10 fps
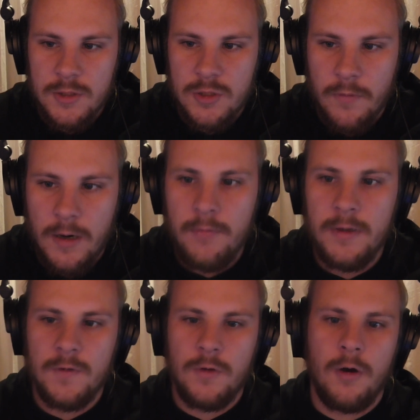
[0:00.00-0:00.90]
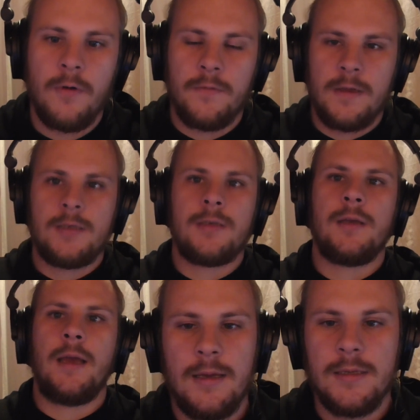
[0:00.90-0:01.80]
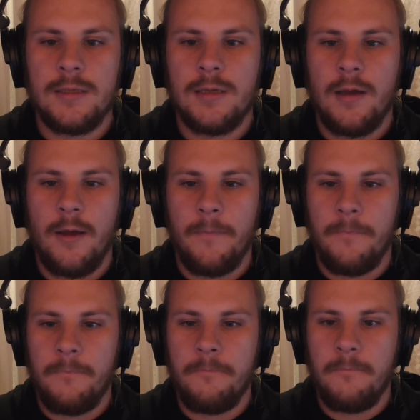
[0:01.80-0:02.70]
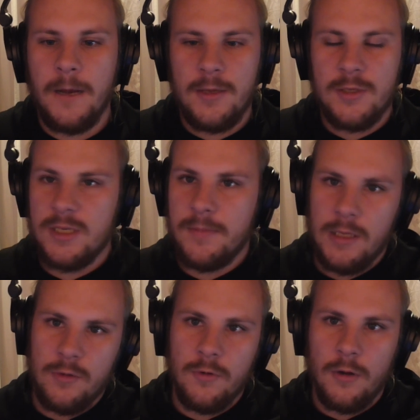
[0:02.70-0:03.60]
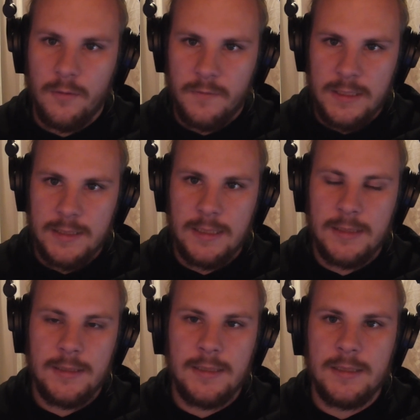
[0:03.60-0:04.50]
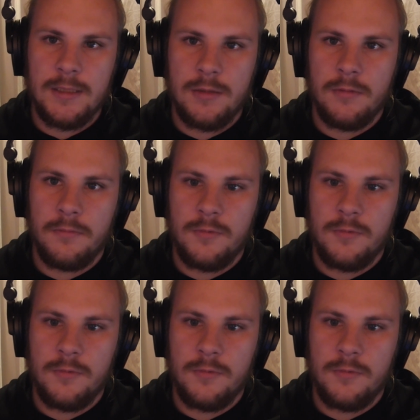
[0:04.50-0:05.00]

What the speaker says: So where I want to go with this is when you see me do all of these things, this is